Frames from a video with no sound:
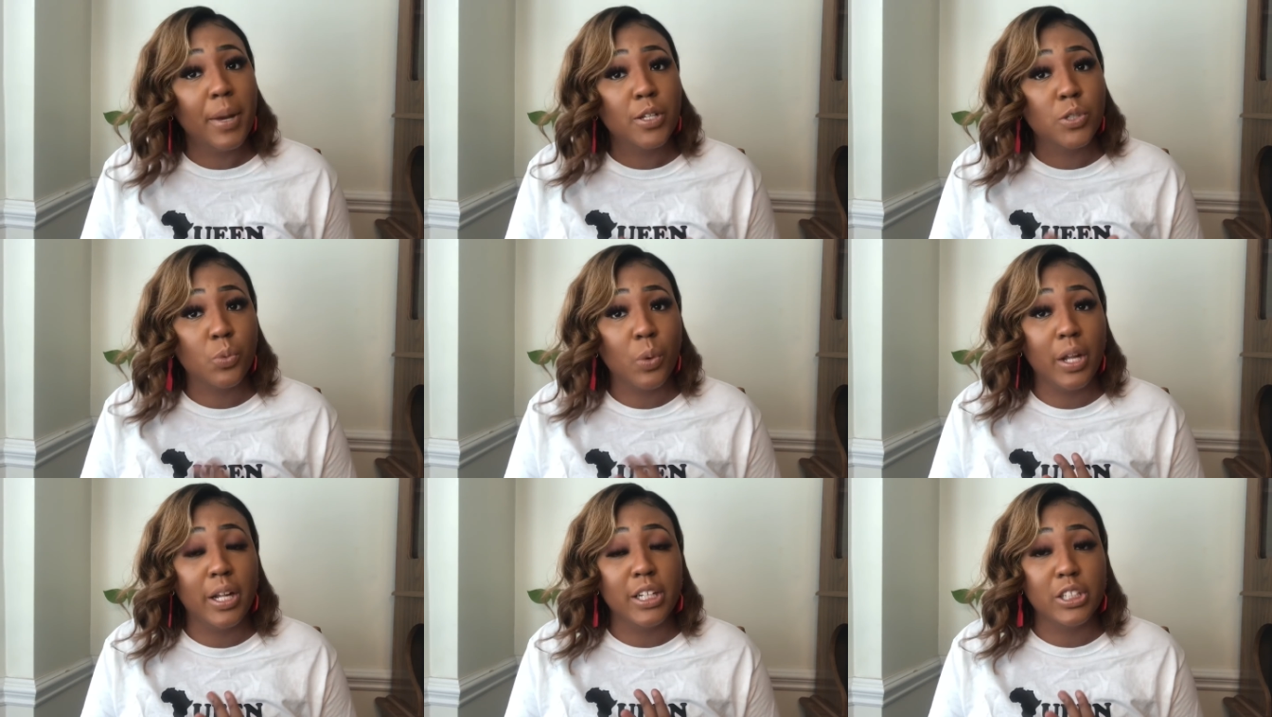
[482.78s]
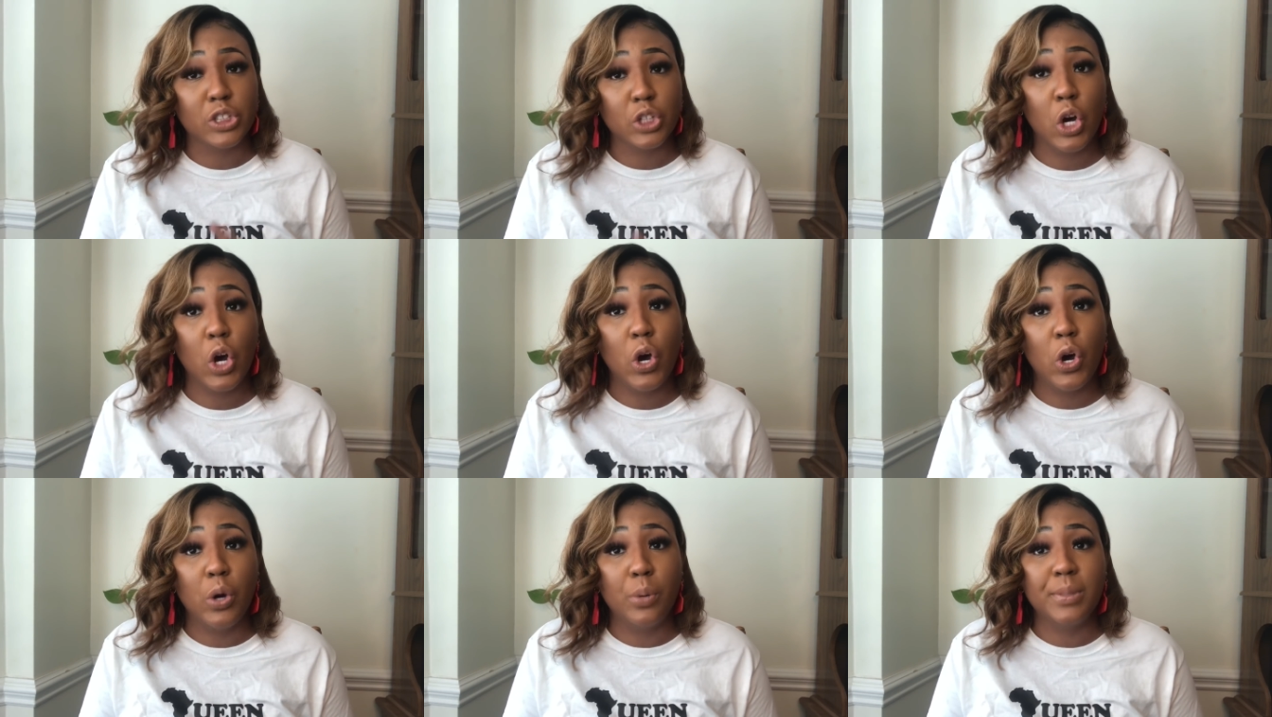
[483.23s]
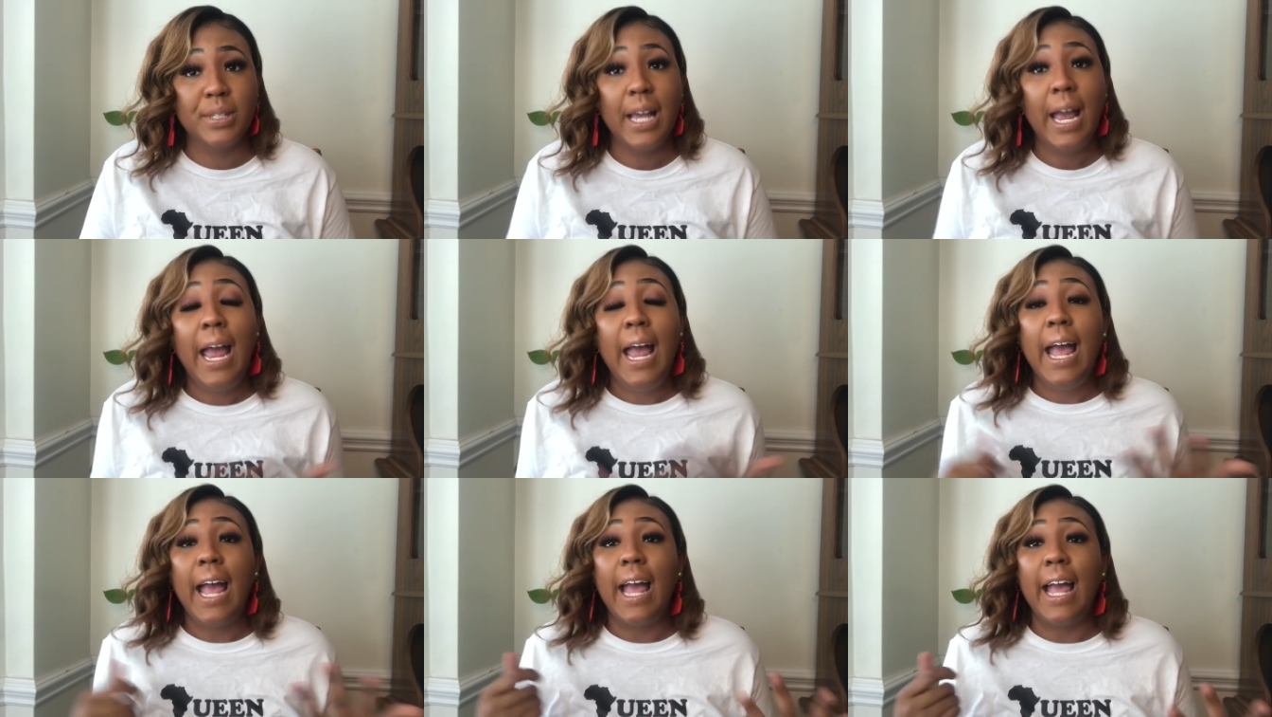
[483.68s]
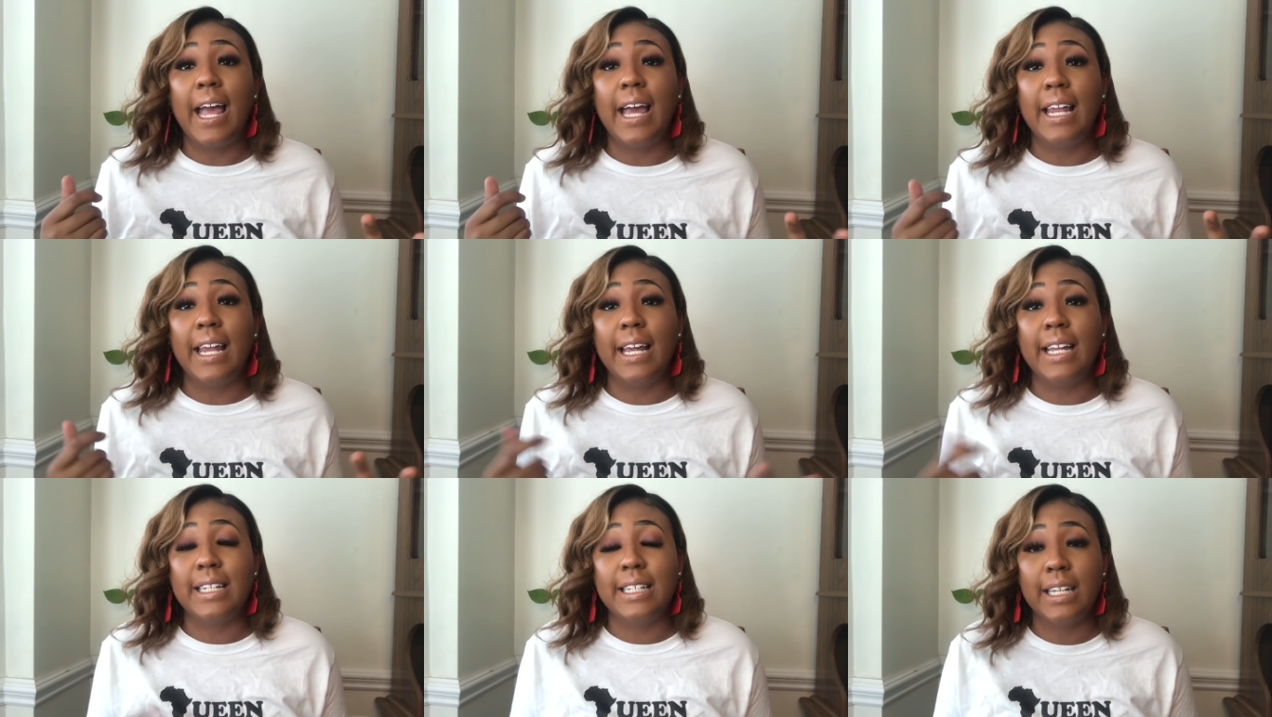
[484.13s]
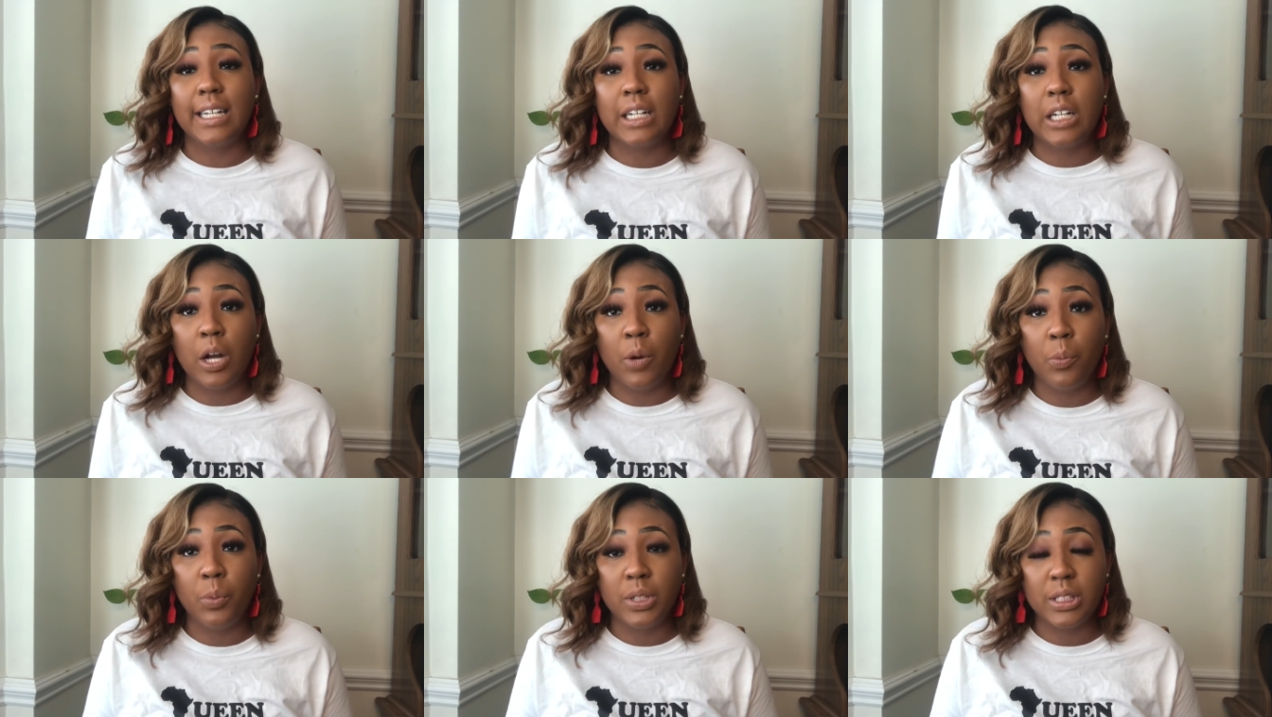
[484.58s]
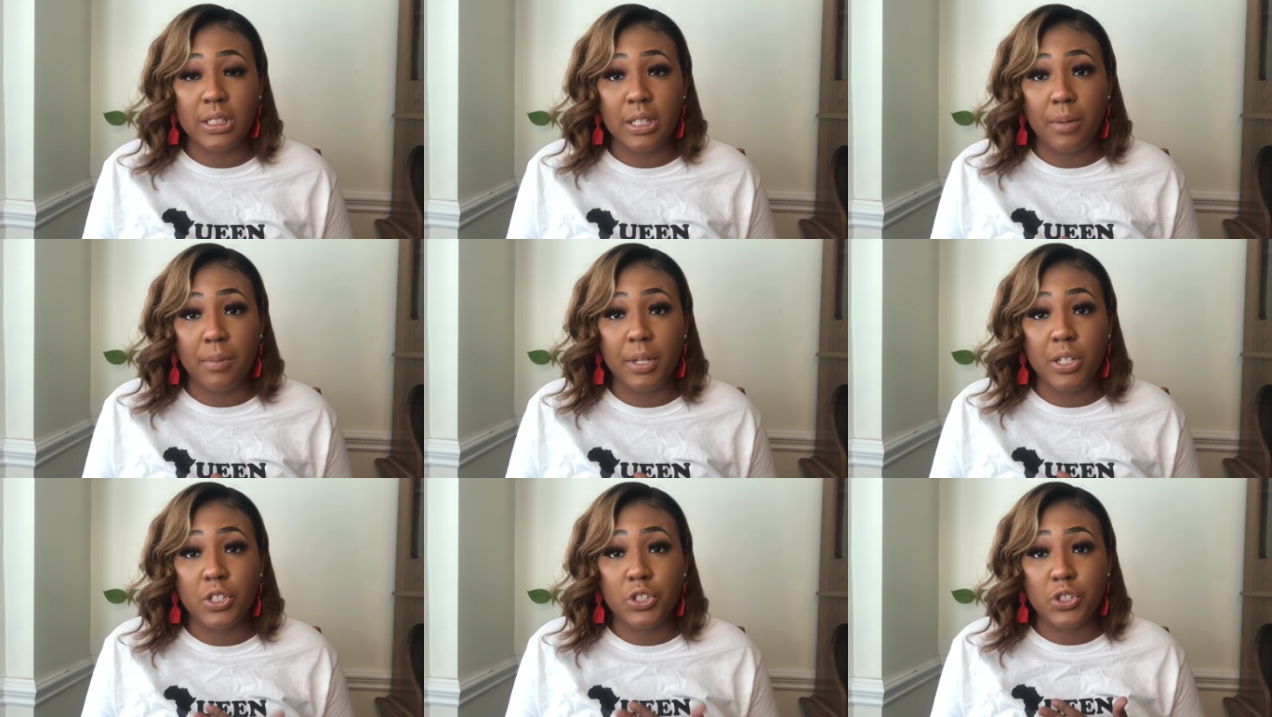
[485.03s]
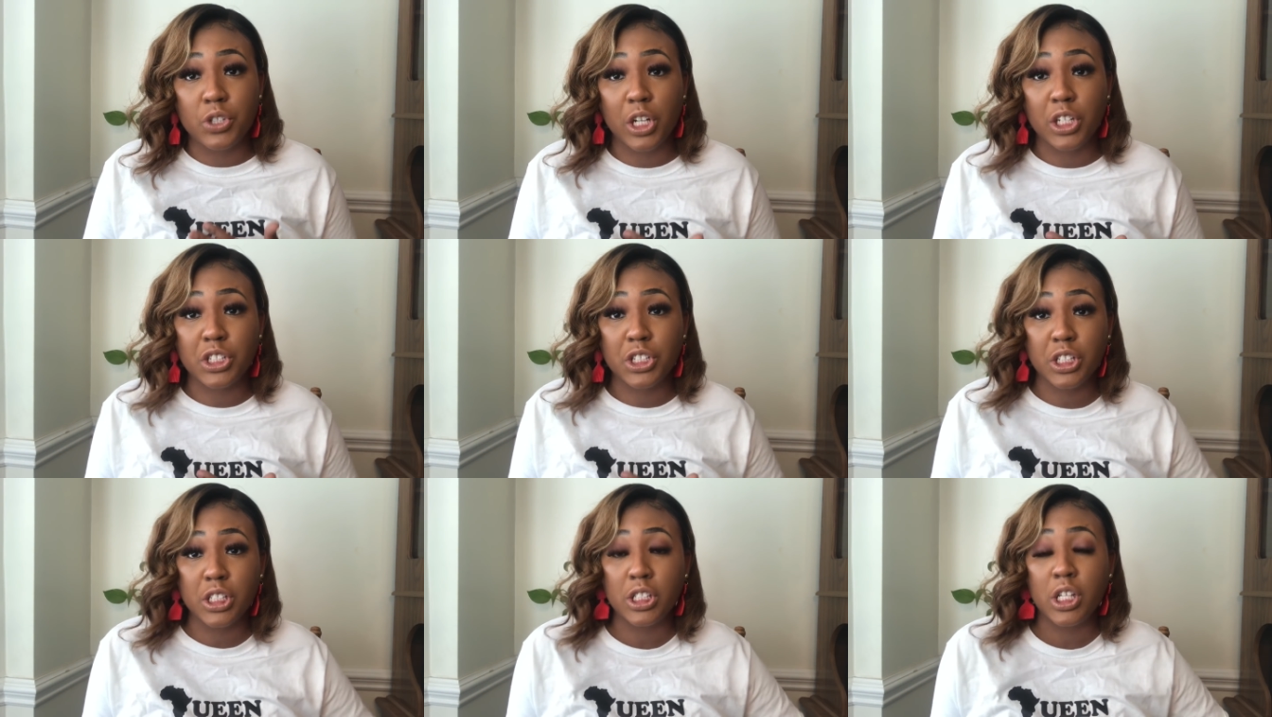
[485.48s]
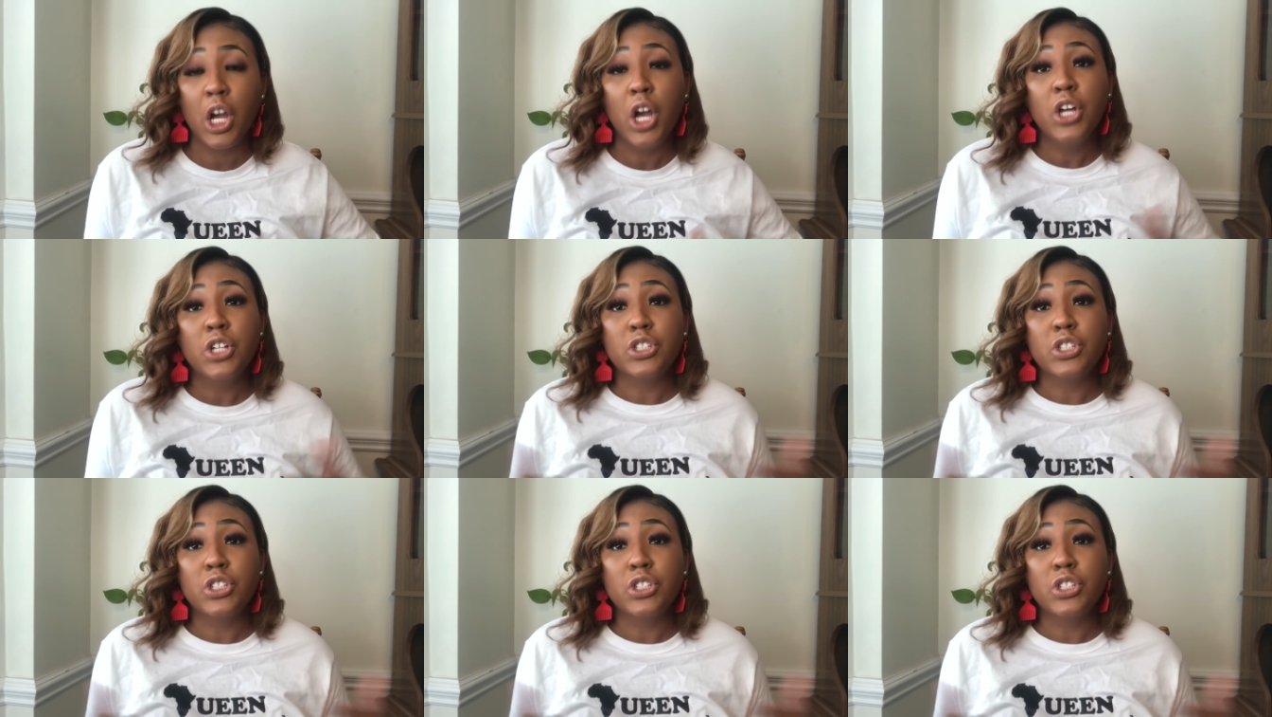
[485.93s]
as well as combs, and it did come with some instructions.